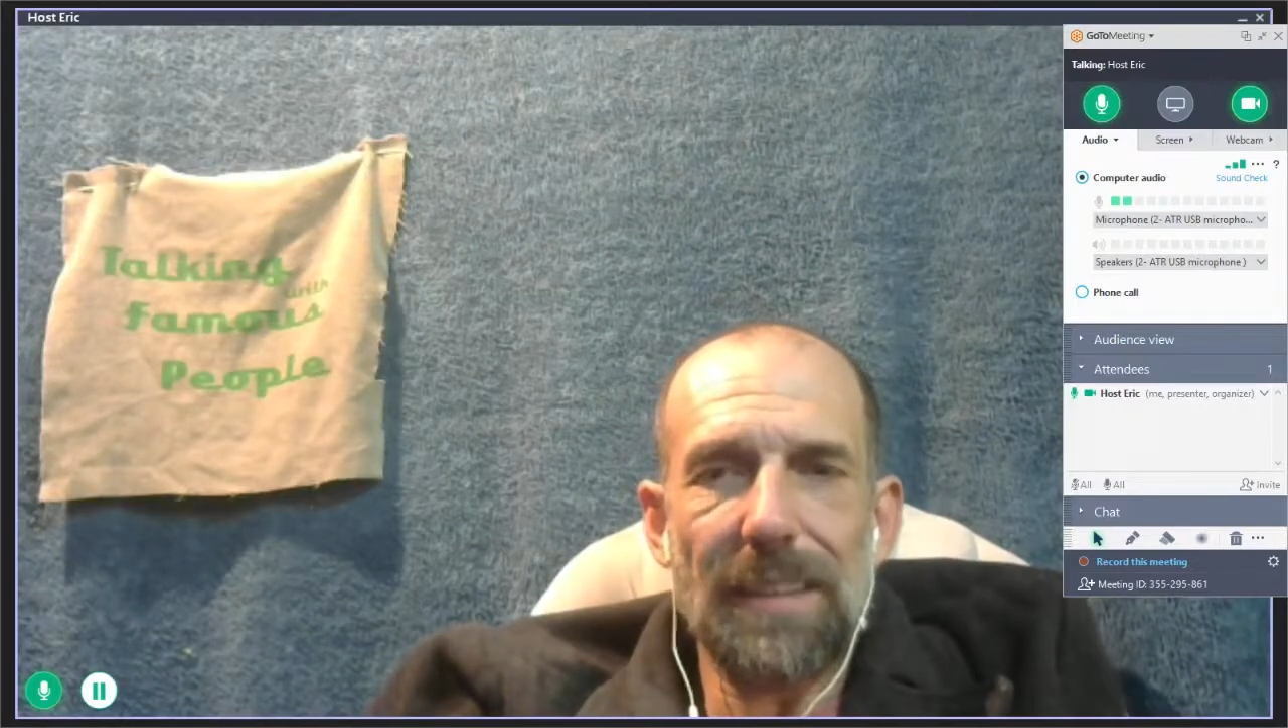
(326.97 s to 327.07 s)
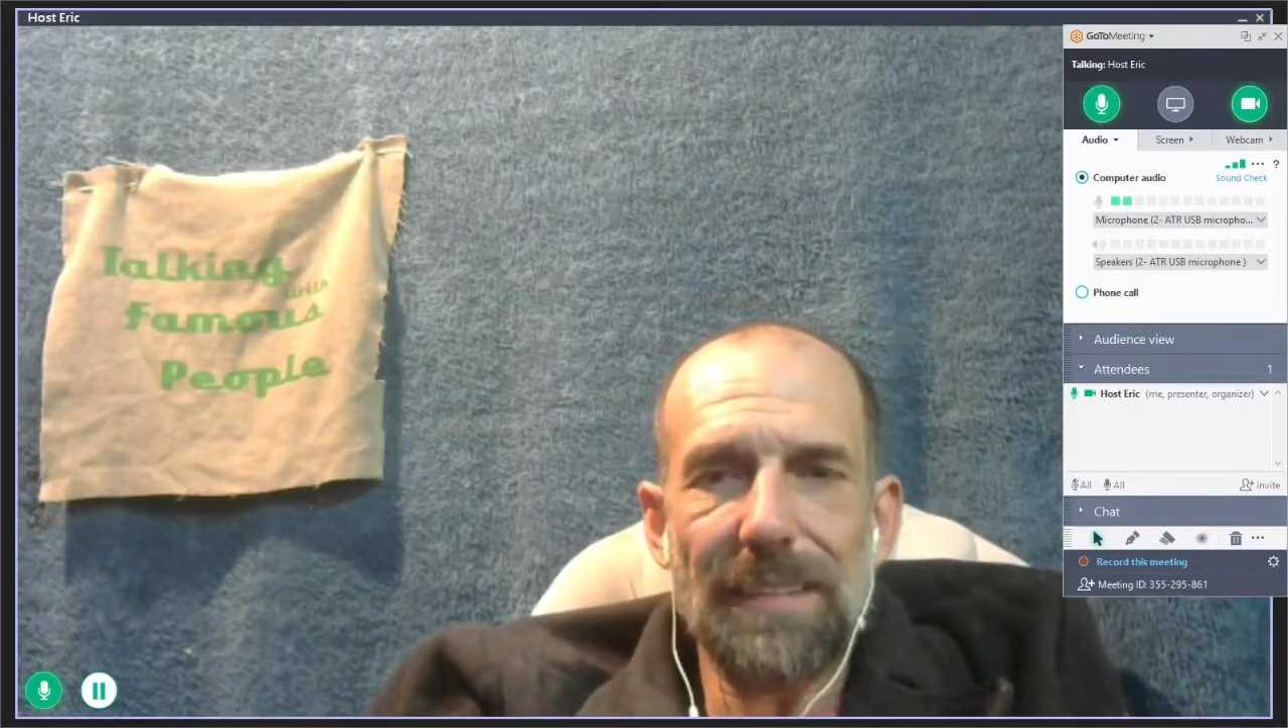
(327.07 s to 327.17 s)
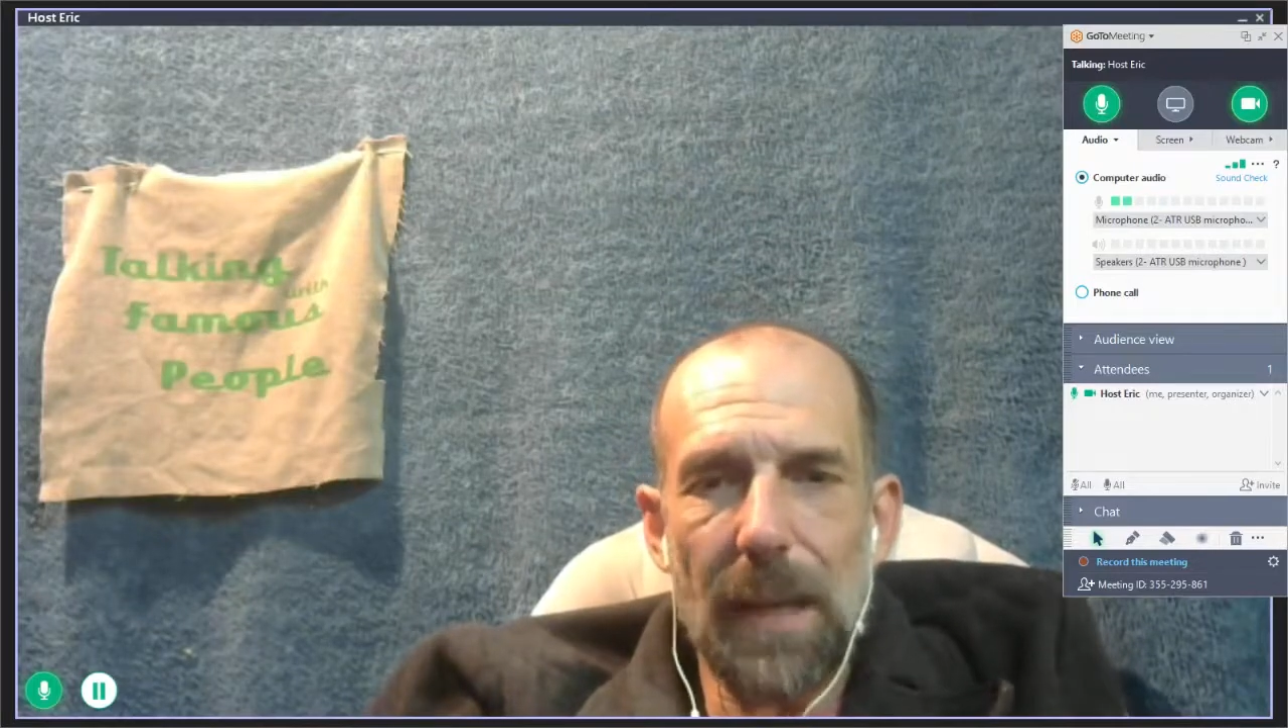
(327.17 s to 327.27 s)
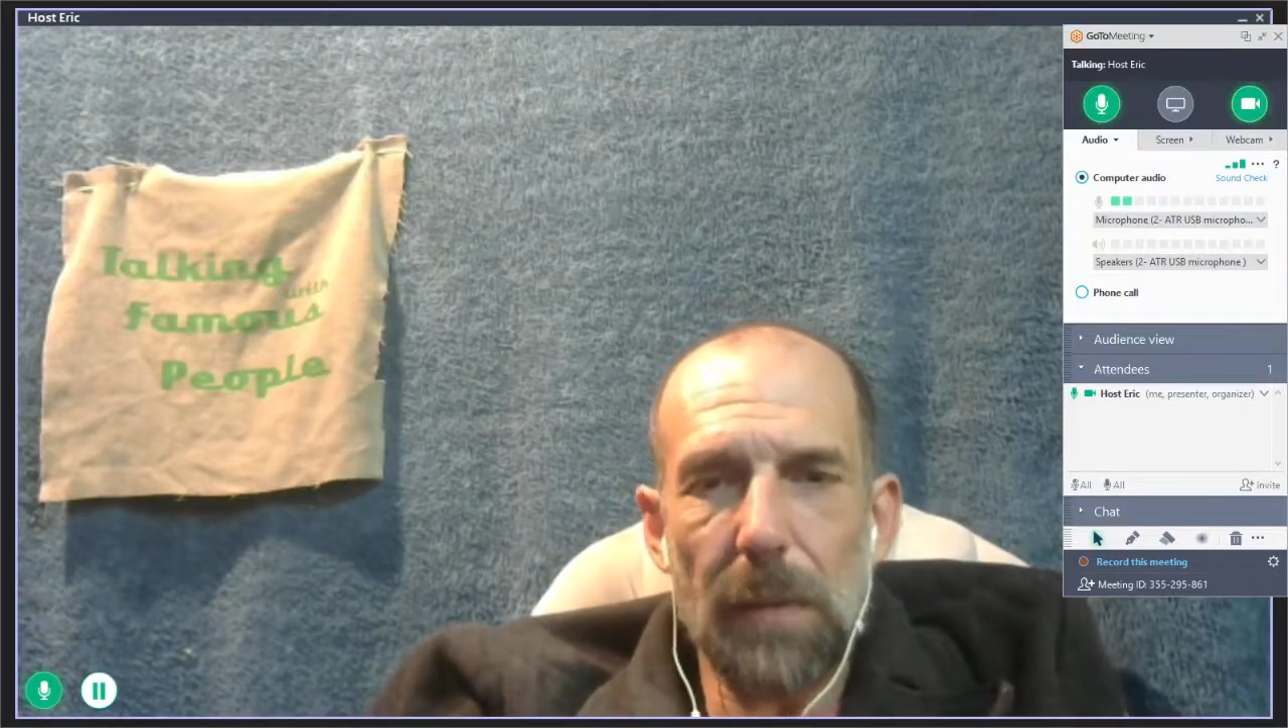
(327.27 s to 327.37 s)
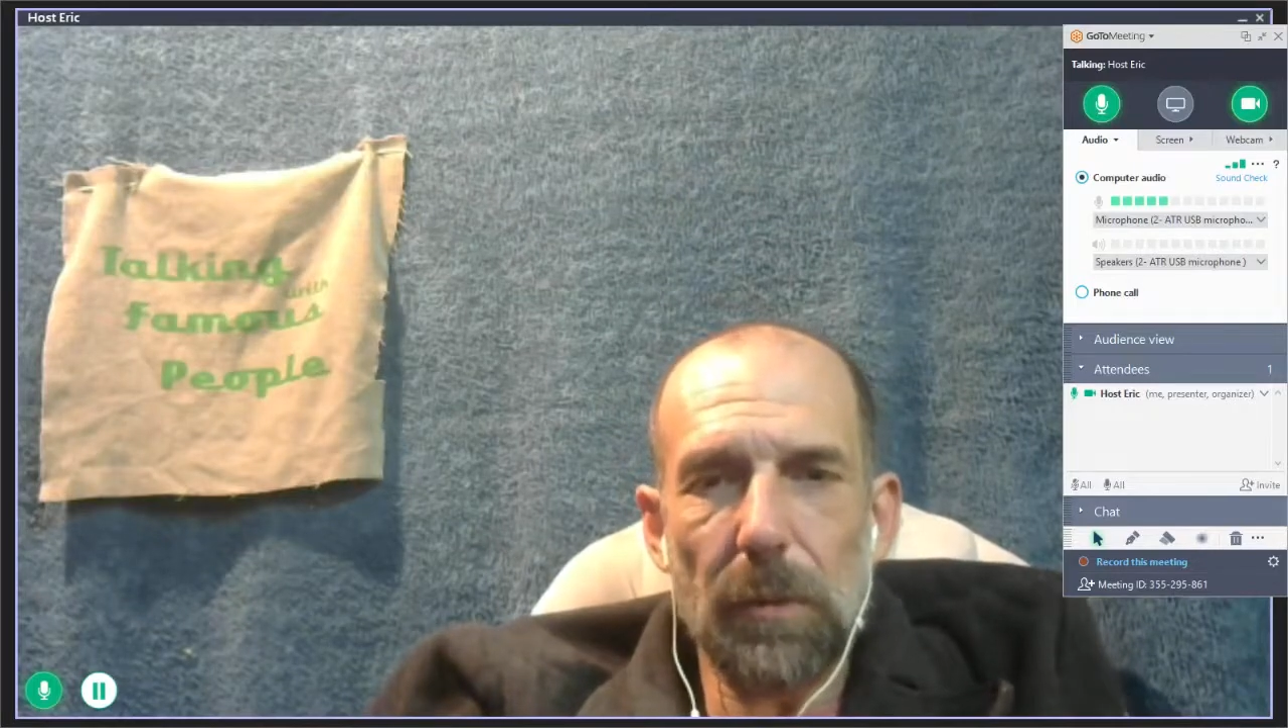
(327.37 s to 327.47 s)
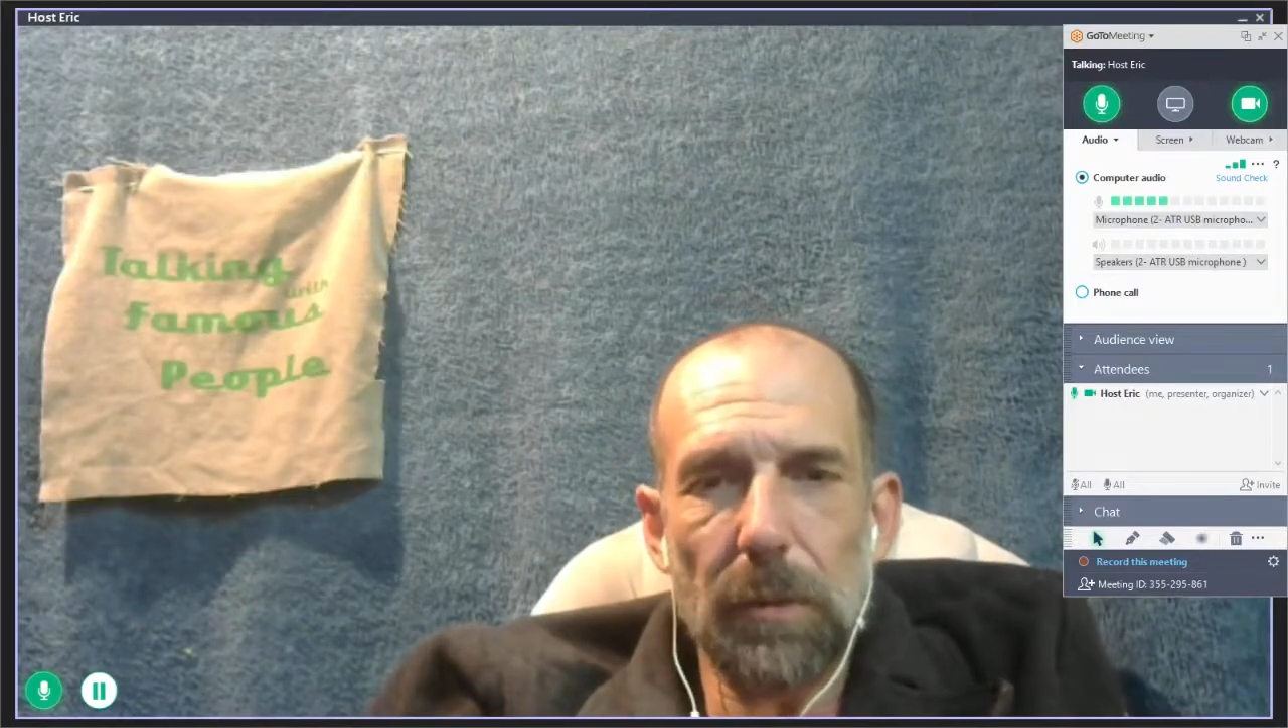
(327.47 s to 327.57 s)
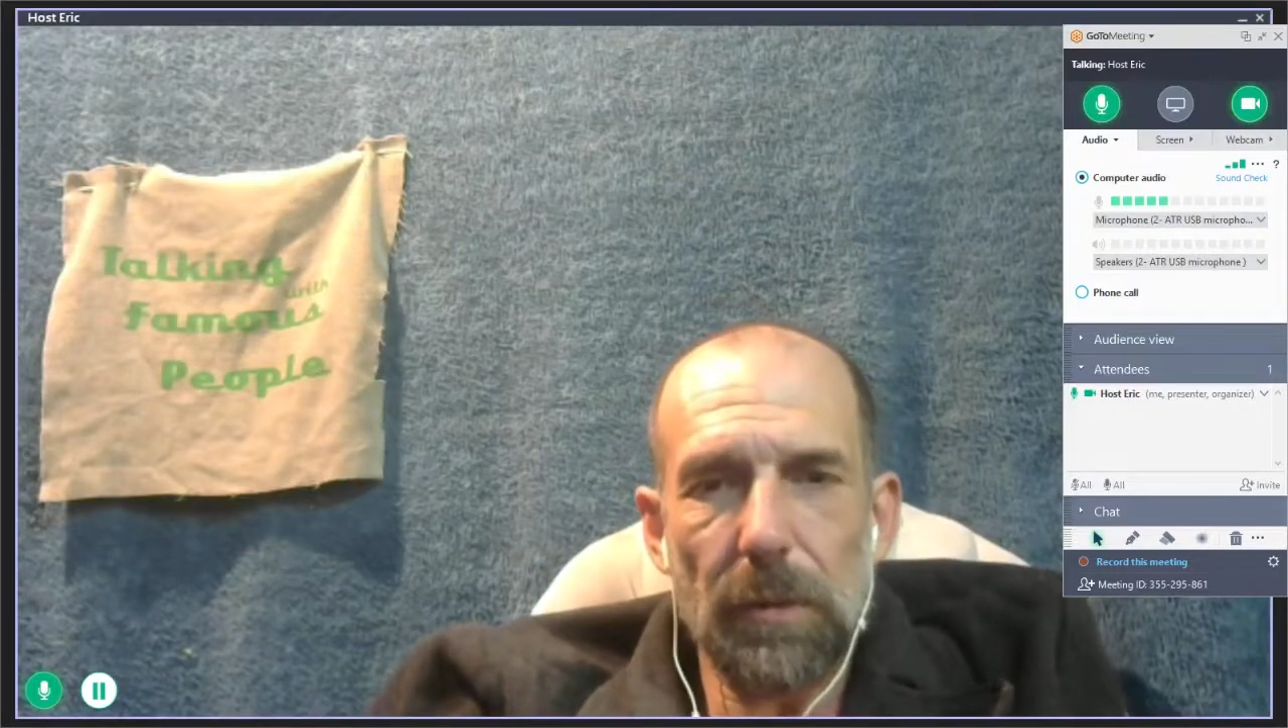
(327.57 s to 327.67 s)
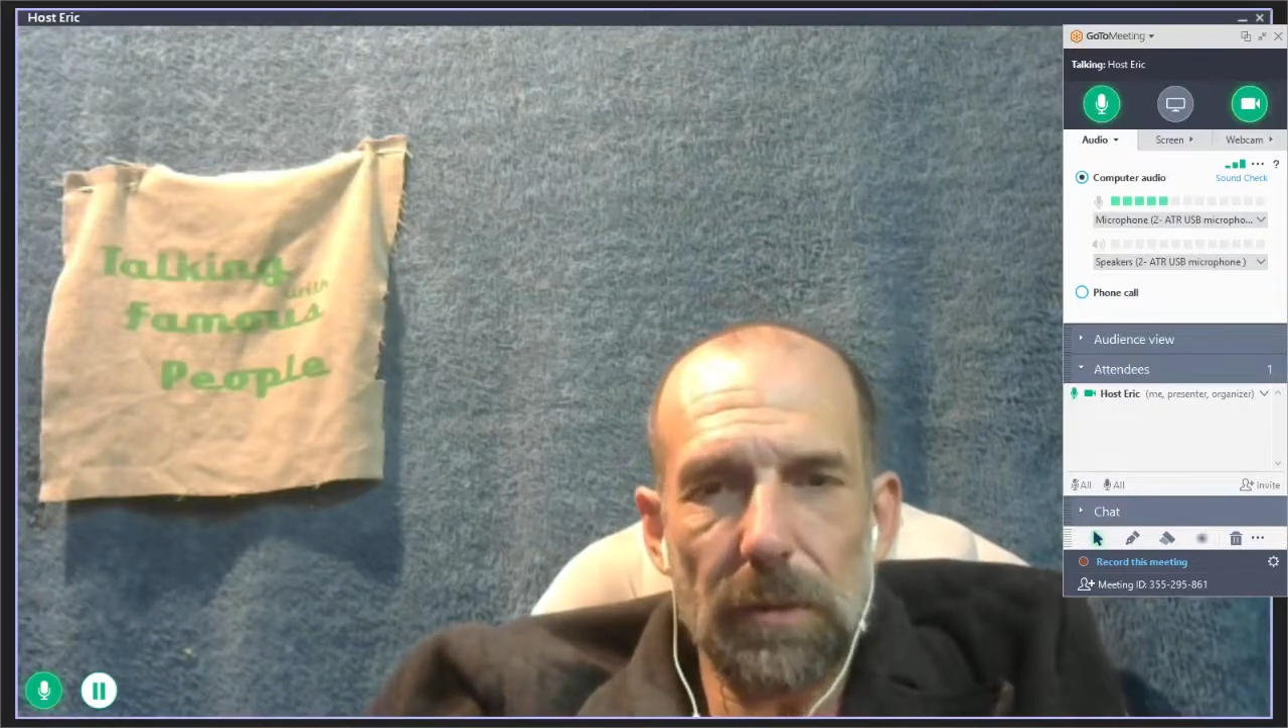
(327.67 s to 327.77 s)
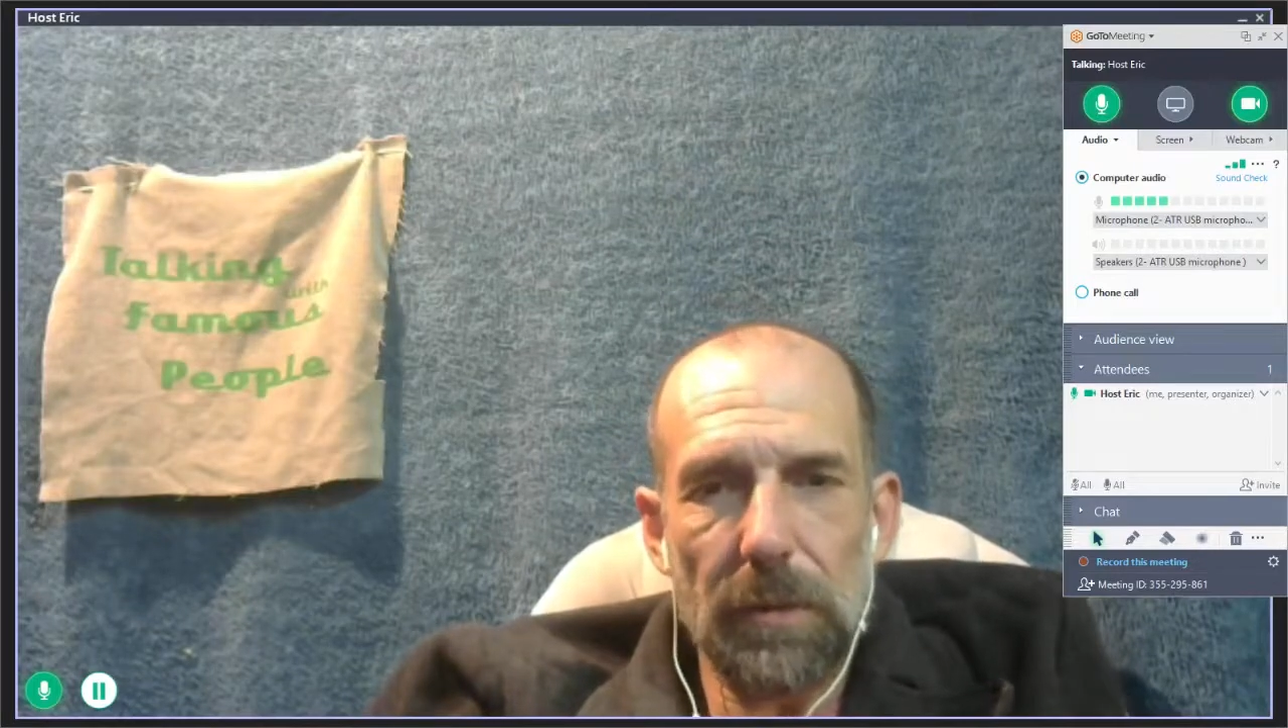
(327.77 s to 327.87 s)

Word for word: example